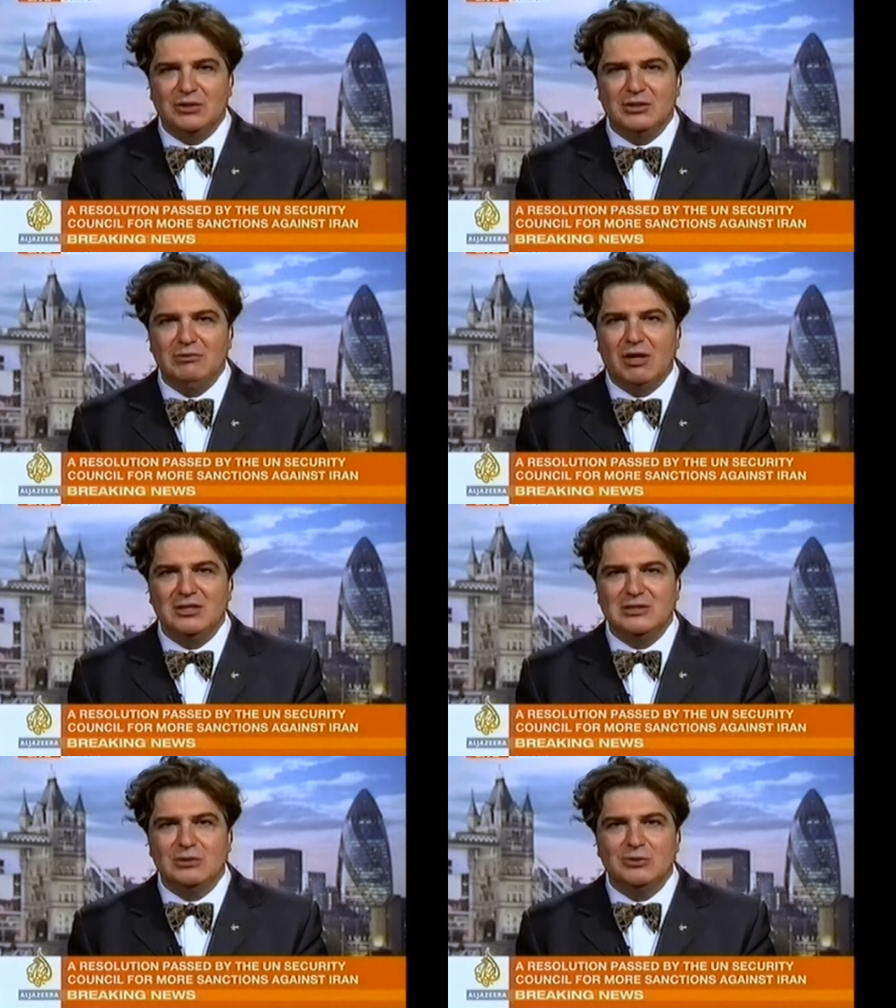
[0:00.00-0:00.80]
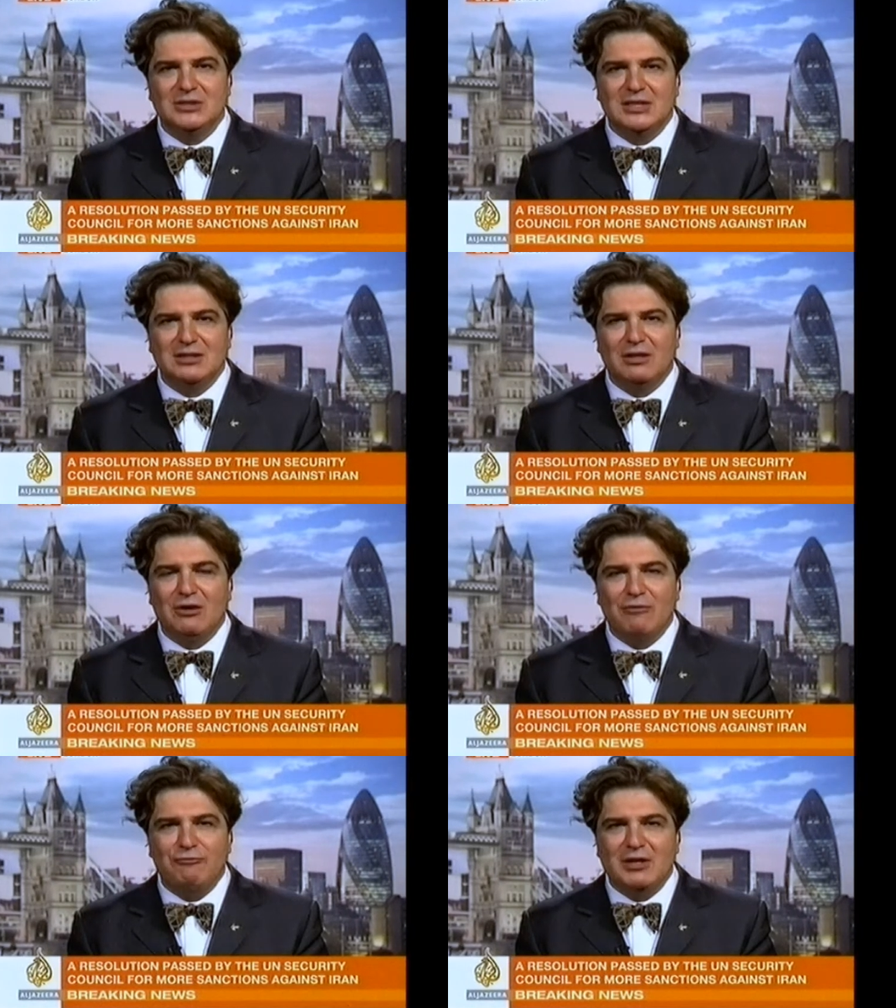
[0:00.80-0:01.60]
So Iran is losing
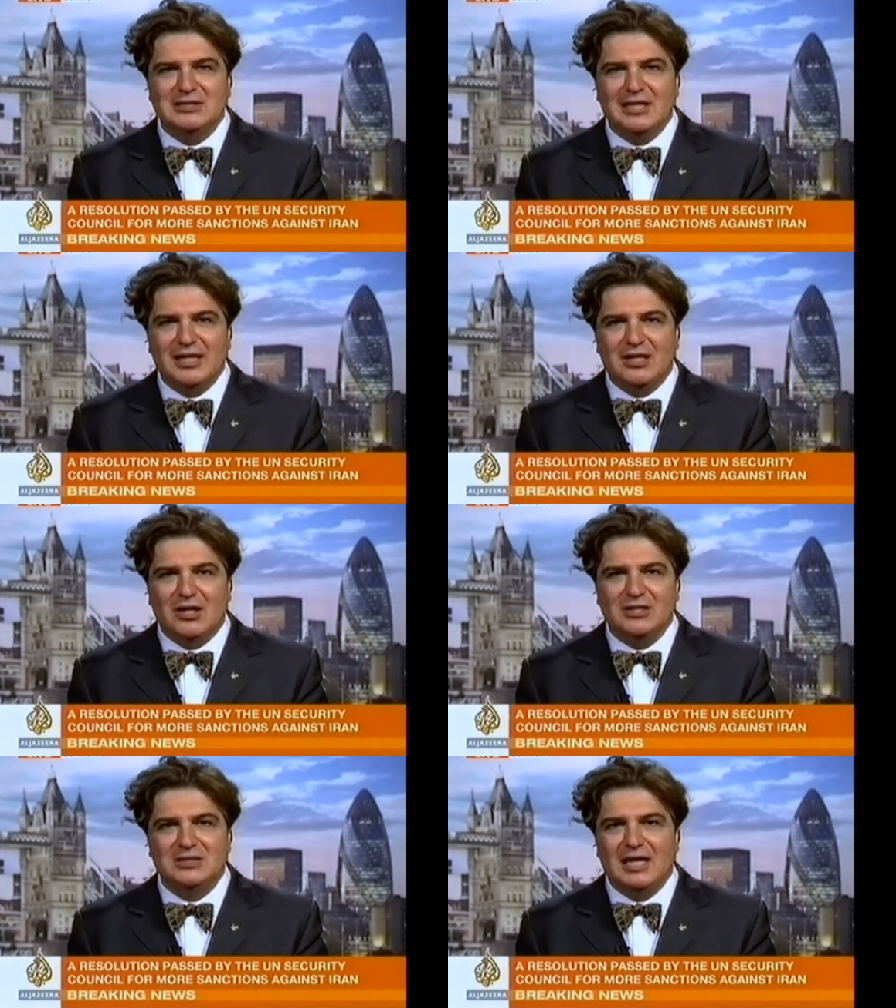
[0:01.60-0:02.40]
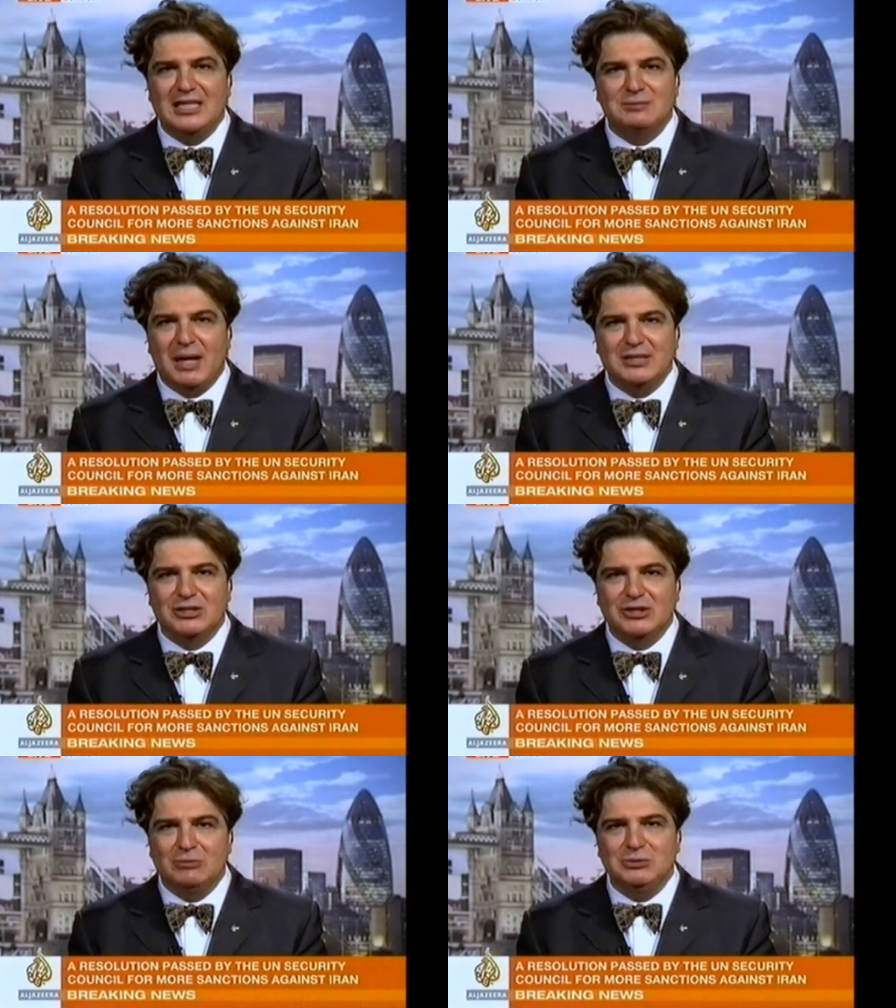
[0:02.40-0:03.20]
friends like us,
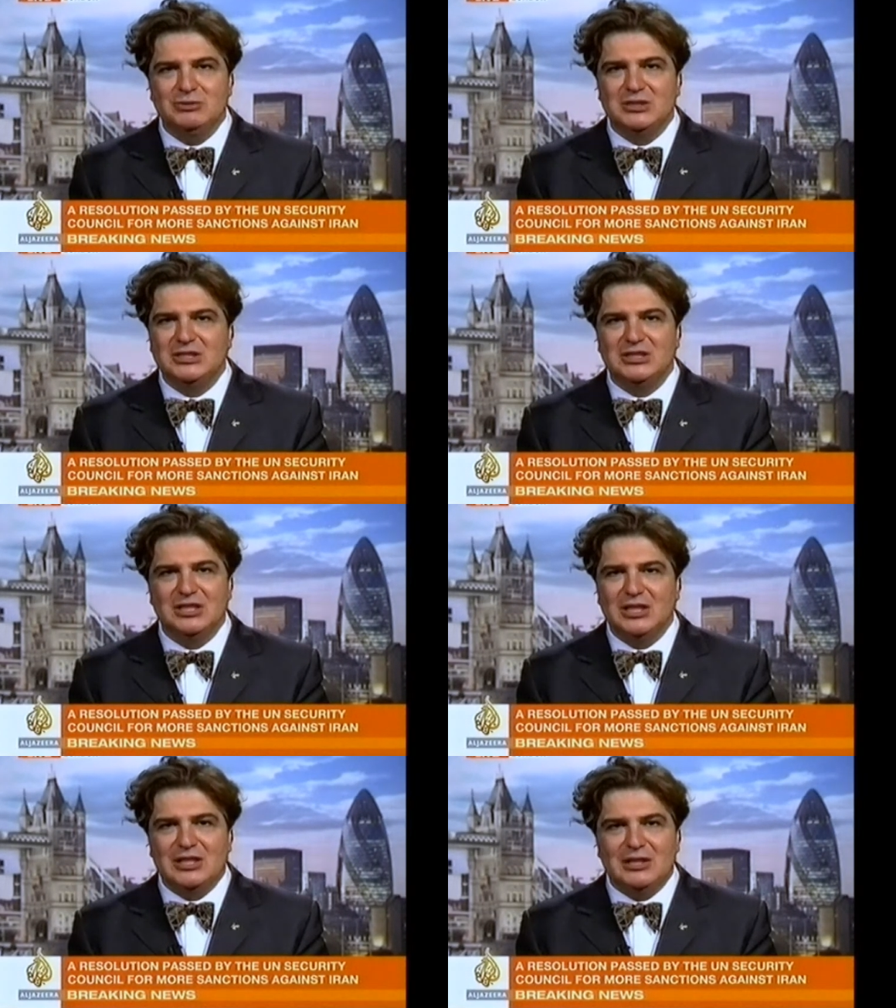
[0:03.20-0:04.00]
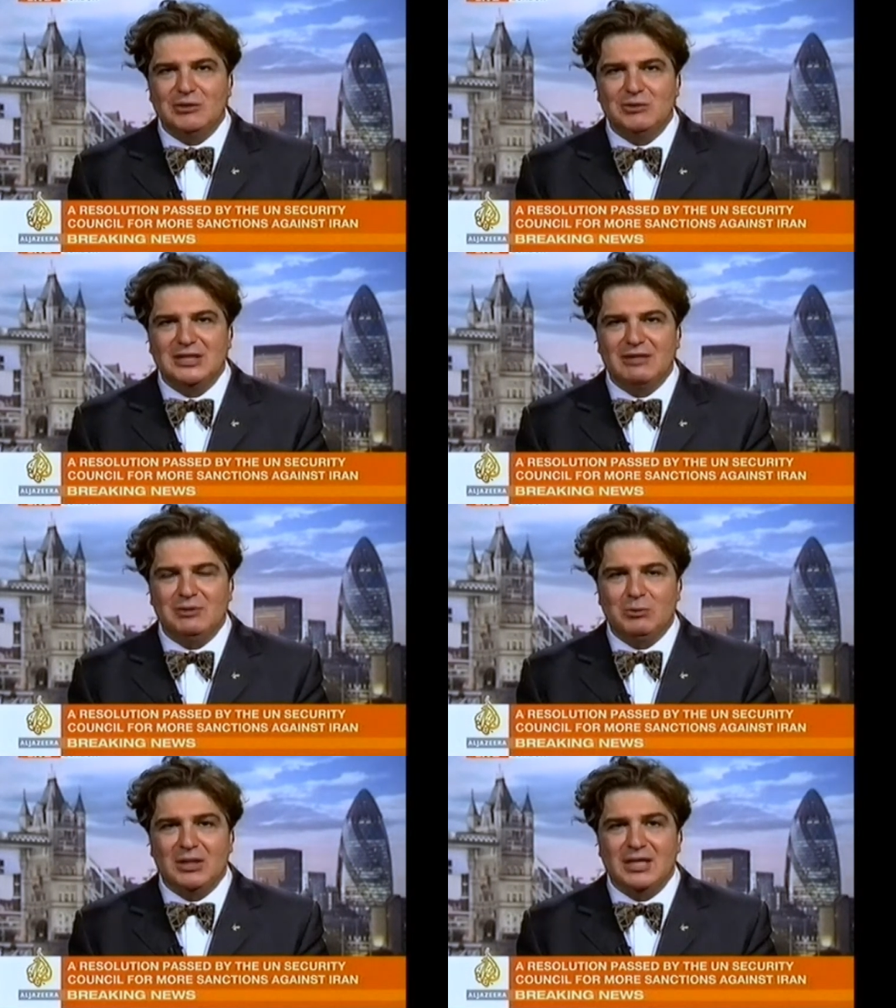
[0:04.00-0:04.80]
expatriate community, losing
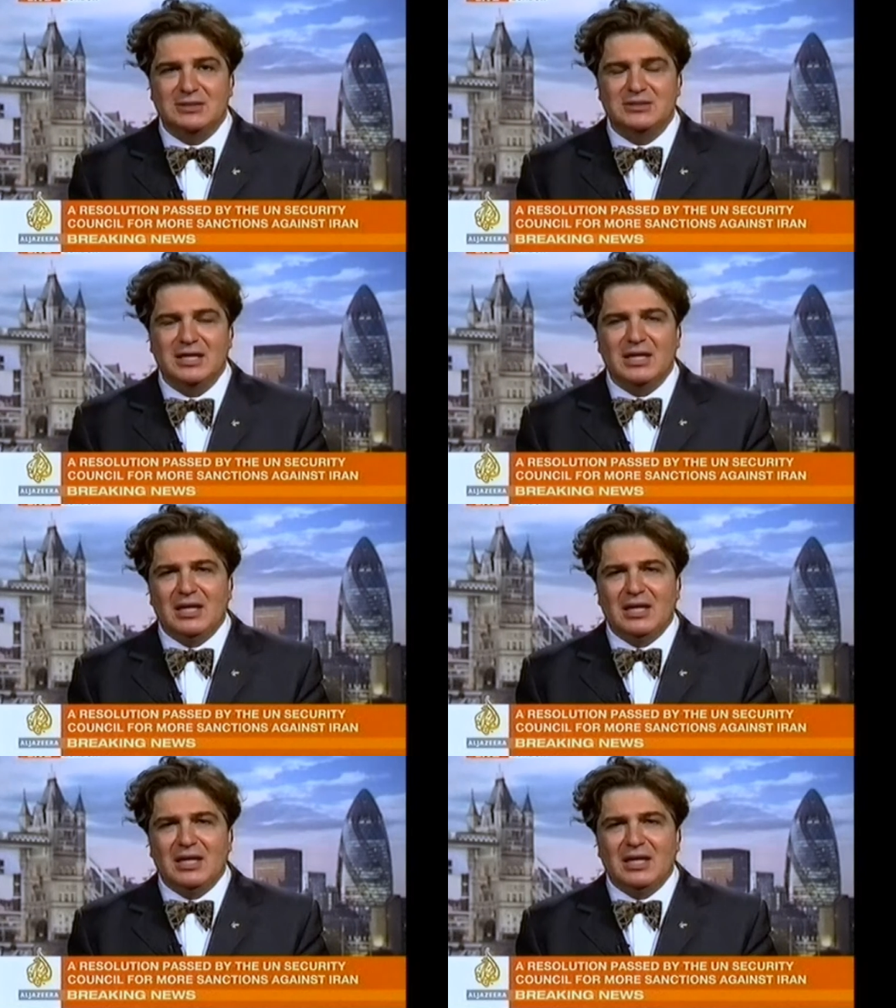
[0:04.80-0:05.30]
everyone else.